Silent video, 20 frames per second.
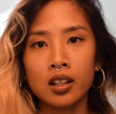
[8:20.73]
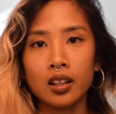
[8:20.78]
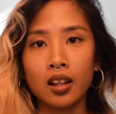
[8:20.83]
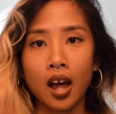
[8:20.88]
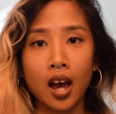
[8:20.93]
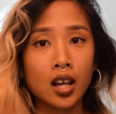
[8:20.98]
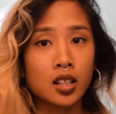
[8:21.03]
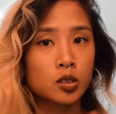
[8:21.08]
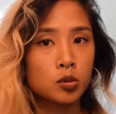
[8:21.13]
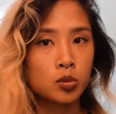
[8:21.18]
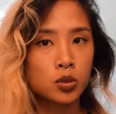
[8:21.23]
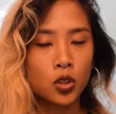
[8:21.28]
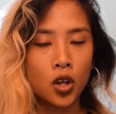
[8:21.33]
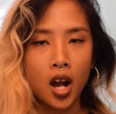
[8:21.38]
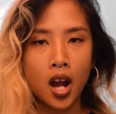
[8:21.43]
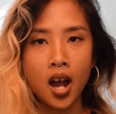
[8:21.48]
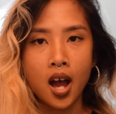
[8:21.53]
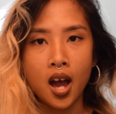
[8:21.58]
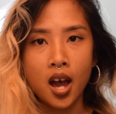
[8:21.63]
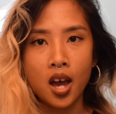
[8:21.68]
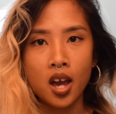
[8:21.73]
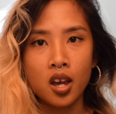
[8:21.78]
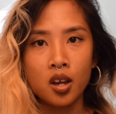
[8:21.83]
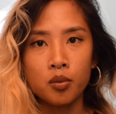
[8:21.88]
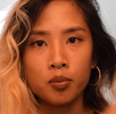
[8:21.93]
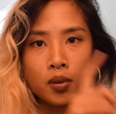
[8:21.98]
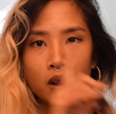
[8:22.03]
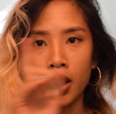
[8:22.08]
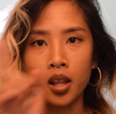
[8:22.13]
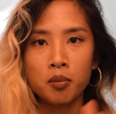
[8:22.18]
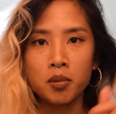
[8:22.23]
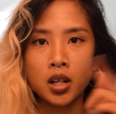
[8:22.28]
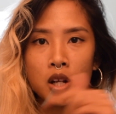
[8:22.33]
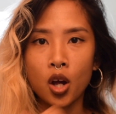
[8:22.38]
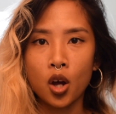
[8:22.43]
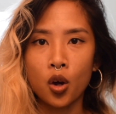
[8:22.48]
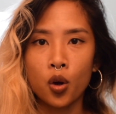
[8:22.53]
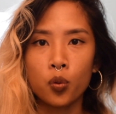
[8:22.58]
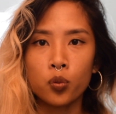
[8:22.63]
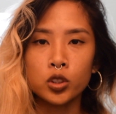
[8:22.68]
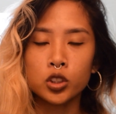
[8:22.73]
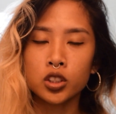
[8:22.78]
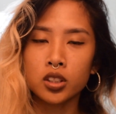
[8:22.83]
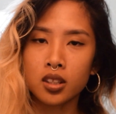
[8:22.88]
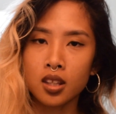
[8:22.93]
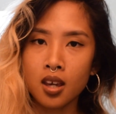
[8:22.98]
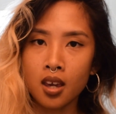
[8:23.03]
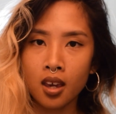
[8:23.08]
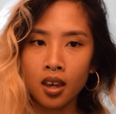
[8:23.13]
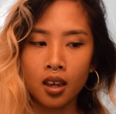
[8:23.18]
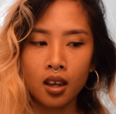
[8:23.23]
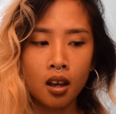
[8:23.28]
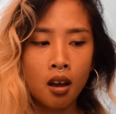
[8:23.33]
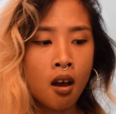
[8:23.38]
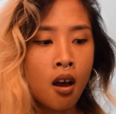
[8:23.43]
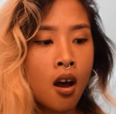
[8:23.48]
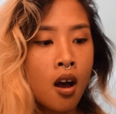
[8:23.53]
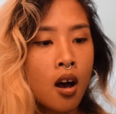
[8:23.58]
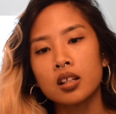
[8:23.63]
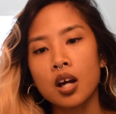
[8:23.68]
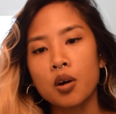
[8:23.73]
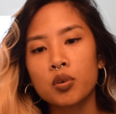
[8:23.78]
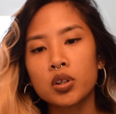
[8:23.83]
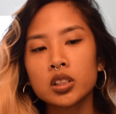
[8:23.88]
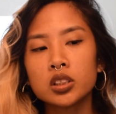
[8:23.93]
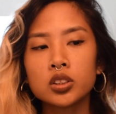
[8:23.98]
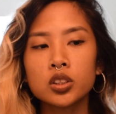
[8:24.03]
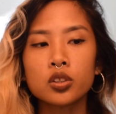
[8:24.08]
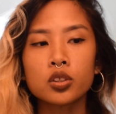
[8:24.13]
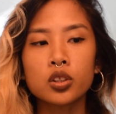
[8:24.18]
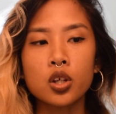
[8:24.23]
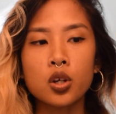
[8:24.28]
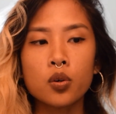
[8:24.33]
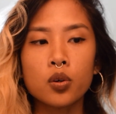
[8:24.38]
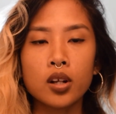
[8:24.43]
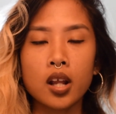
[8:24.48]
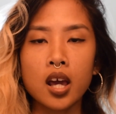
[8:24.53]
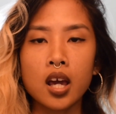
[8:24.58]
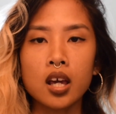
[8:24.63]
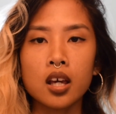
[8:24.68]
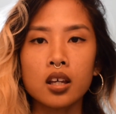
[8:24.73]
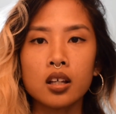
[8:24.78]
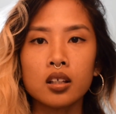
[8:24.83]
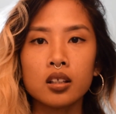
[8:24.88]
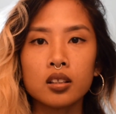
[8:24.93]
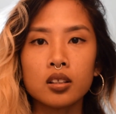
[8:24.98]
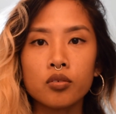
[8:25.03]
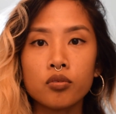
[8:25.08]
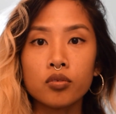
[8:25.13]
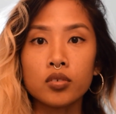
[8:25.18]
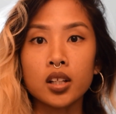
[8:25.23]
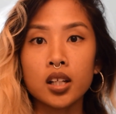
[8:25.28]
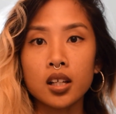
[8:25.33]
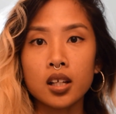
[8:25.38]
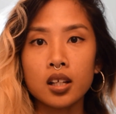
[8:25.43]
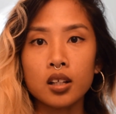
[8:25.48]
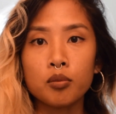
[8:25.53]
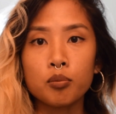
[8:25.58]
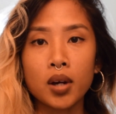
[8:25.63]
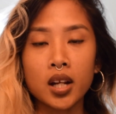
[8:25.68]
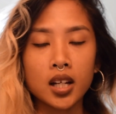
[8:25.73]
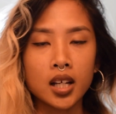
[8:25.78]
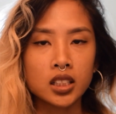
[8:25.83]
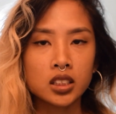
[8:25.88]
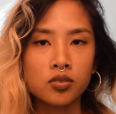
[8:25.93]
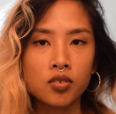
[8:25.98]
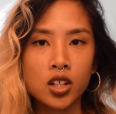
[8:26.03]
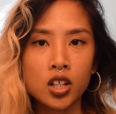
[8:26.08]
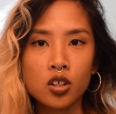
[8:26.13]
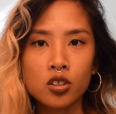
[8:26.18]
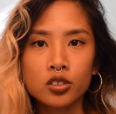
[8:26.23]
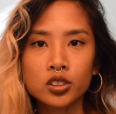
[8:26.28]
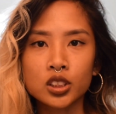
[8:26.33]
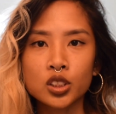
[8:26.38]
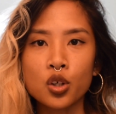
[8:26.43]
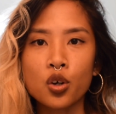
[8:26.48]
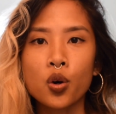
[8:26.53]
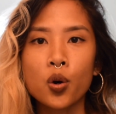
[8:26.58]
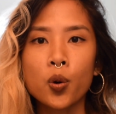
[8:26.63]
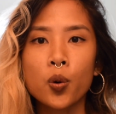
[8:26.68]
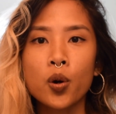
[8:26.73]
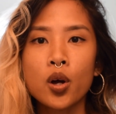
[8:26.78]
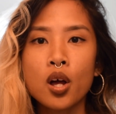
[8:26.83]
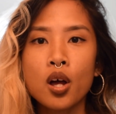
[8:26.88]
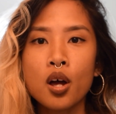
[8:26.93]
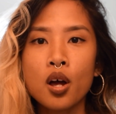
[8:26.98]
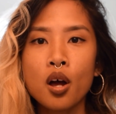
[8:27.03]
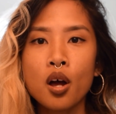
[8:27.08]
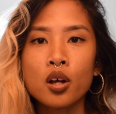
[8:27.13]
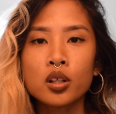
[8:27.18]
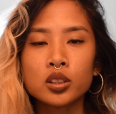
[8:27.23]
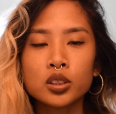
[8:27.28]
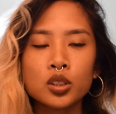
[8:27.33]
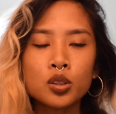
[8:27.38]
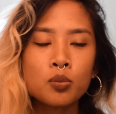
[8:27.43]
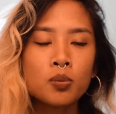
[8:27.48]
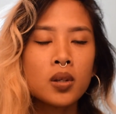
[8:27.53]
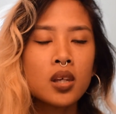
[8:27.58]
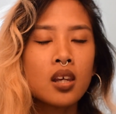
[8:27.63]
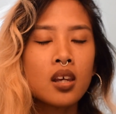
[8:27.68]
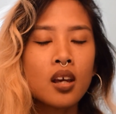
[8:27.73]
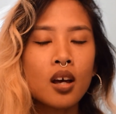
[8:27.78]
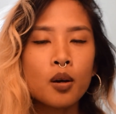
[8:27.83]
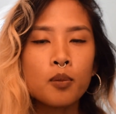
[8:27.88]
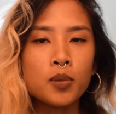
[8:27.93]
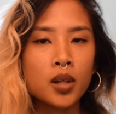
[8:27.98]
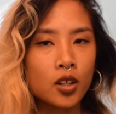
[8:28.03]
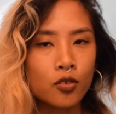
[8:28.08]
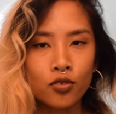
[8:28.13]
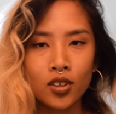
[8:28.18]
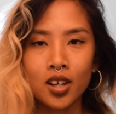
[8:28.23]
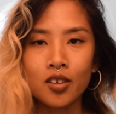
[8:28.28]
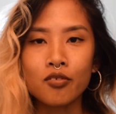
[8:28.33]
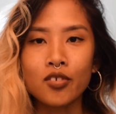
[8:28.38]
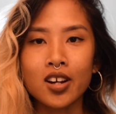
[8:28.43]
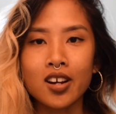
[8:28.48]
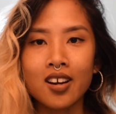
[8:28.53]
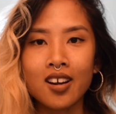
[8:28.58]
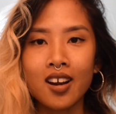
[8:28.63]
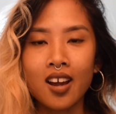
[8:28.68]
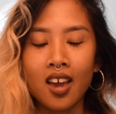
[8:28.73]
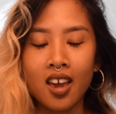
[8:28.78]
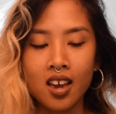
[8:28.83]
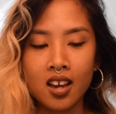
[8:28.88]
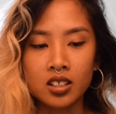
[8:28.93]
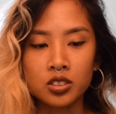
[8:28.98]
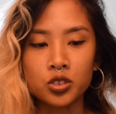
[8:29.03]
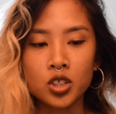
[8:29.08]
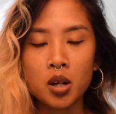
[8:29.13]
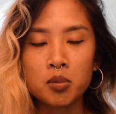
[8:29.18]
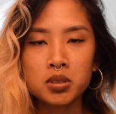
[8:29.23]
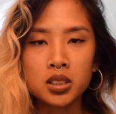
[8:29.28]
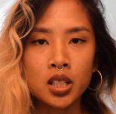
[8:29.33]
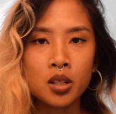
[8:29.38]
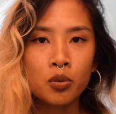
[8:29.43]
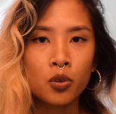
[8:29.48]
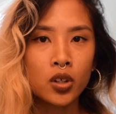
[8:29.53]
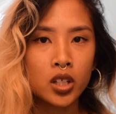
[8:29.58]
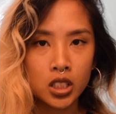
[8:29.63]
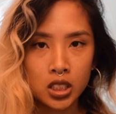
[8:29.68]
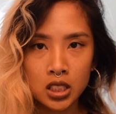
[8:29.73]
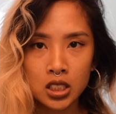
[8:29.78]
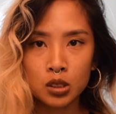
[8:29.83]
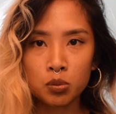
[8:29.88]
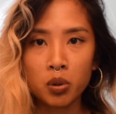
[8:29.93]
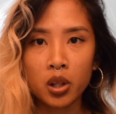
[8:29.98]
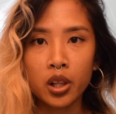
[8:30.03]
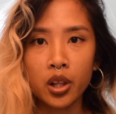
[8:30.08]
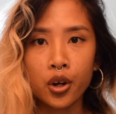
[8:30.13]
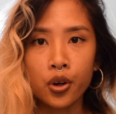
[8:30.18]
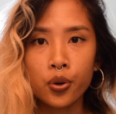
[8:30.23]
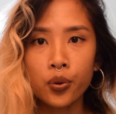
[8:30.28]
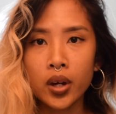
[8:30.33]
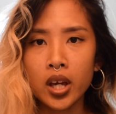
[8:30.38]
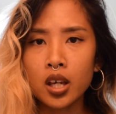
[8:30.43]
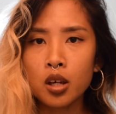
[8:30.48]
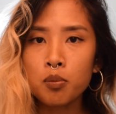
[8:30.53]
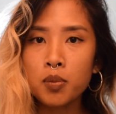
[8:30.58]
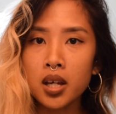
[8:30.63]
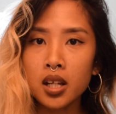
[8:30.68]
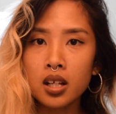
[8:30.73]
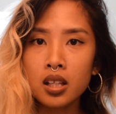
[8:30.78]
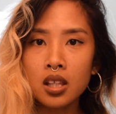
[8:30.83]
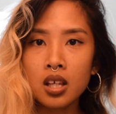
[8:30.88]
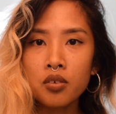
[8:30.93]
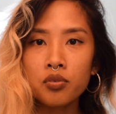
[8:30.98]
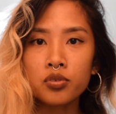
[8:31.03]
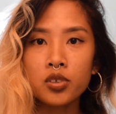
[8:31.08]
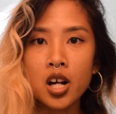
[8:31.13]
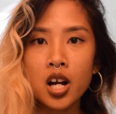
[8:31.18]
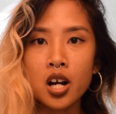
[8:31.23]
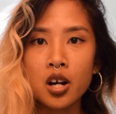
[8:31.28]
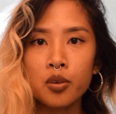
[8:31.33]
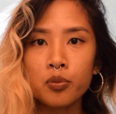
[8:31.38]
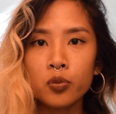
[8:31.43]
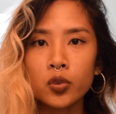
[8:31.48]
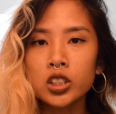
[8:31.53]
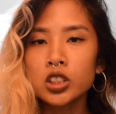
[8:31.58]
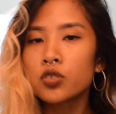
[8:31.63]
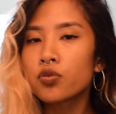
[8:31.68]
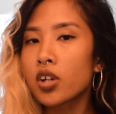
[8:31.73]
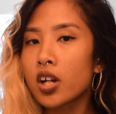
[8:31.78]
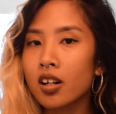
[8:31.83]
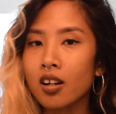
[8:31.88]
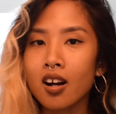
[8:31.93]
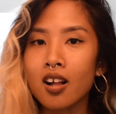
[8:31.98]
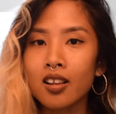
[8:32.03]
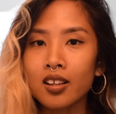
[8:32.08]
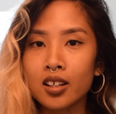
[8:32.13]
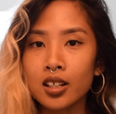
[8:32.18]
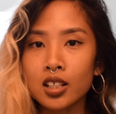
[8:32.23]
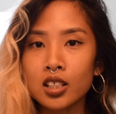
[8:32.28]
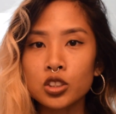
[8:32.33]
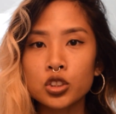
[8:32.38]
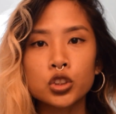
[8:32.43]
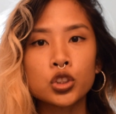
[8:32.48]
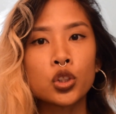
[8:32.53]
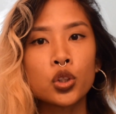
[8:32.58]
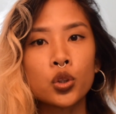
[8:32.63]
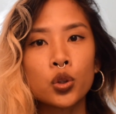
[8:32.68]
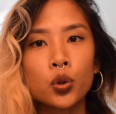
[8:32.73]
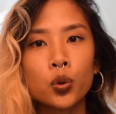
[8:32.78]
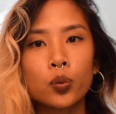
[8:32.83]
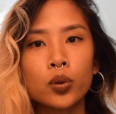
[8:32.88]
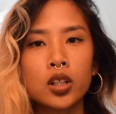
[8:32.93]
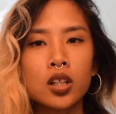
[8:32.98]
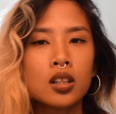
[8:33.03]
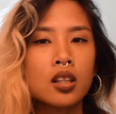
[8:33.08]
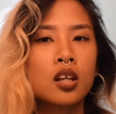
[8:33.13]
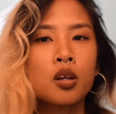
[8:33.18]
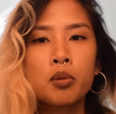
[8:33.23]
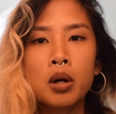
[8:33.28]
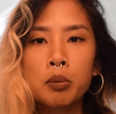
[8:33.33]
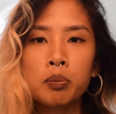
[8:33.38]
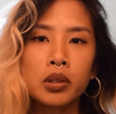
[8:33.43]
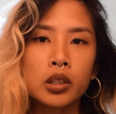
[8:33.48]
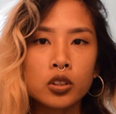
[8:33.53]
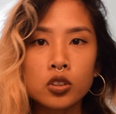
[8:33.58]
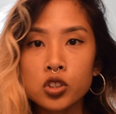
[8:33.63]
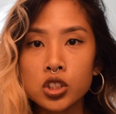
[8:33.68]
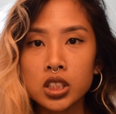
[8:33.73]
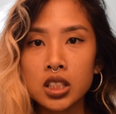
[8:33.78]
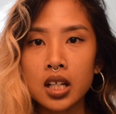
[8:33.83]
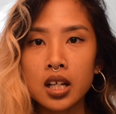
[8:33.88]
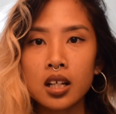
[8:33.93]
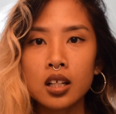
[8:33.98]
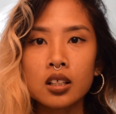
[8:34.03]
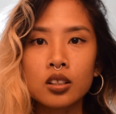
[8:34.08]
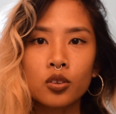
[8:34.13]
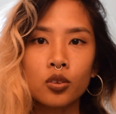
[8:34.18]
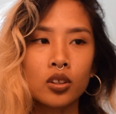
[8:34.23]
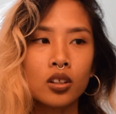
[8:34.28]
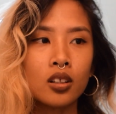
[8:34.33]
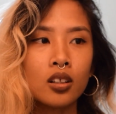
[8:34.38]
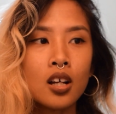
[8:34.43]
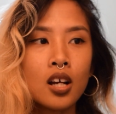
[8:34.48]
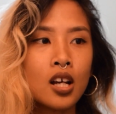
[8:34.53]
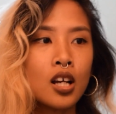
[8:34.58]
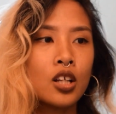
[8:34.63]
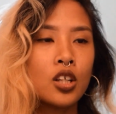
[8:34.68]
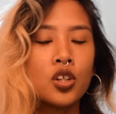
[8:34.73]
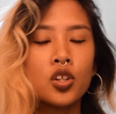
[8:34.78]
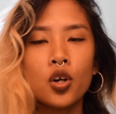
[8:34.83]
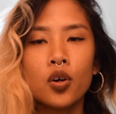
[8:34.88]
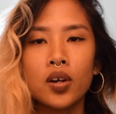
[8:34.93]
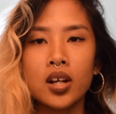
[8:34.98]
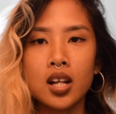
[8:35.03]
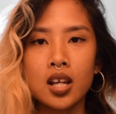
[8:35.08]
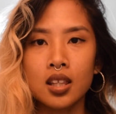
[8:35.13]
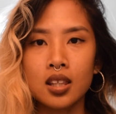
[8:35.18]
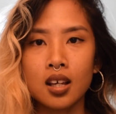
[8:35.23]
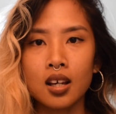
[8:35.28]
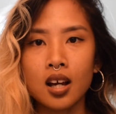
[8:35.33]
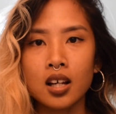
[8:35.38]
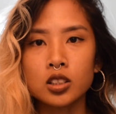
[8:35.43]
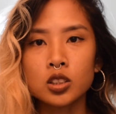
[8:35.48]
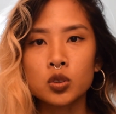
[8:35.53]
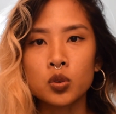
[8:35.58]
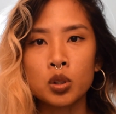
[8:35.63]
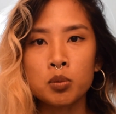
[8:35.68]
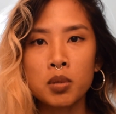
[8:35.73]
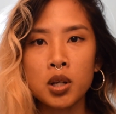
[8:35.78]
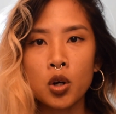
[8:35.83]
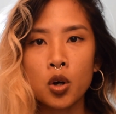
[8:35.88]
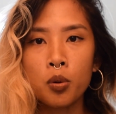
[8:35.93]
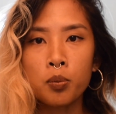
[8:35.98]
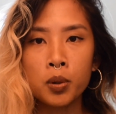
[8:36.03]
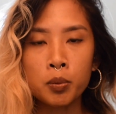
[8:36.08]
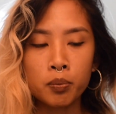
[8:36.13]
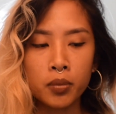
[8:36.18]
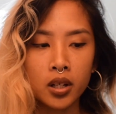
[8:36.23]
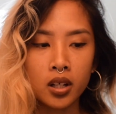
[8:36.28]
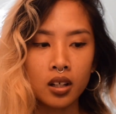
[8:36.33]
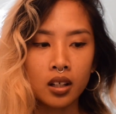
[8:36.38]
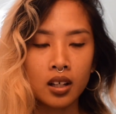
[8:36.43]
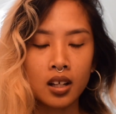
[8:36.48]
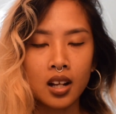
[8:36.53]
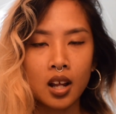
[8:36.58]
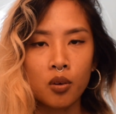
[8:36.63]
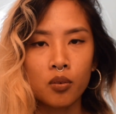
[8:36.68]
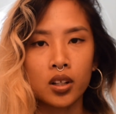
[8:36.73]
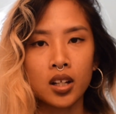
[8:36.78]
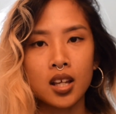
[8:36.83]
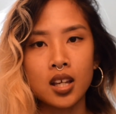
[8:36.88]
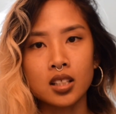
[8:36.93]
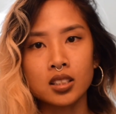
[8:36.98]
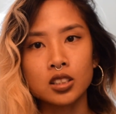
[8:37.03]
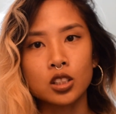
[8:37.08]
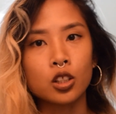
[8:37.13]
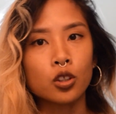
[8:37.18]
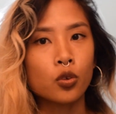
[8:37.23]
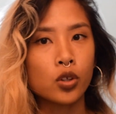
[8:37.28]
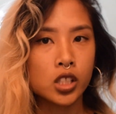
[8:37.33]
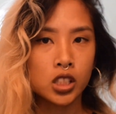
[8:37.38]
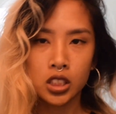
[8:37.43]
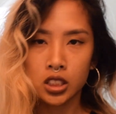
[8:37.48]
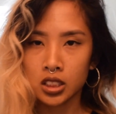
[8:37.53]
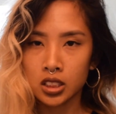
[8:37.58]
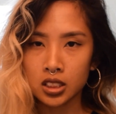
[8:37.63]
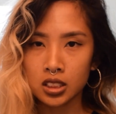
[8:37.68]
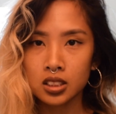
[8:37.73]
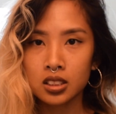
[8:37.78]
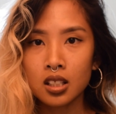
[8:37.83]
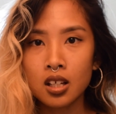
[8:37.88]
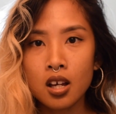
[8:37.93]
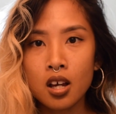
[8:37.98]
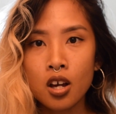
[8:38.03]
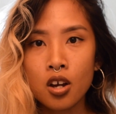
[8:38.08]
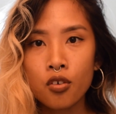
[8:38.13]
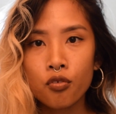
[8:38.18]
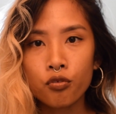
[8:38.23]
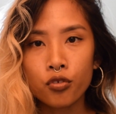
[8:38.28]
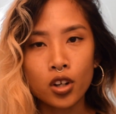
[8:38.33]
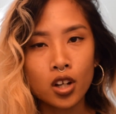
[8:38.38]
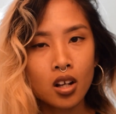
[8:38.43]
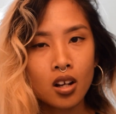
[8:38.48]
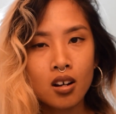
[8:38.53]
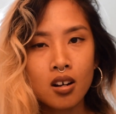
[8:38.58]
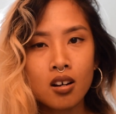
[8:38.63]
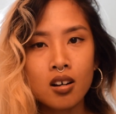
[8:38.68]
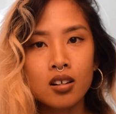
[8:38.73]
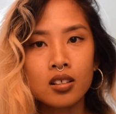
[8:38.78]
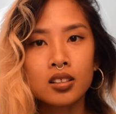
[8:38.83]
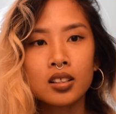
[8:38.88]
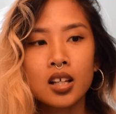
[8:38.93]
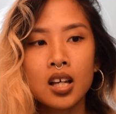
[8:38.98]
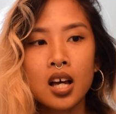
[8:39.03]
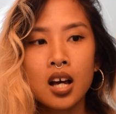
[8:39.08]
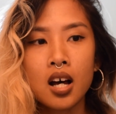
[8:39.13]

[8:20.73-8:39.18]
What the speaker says: Like, subscribe, let me know what you think. I want to do a Q&A in my next video, so do me a big favor and drop some questions below. It could be anything from what's your favorite color to what do you think about pollution, or anything. I just want to be an open book and I want to answer questions for y'all.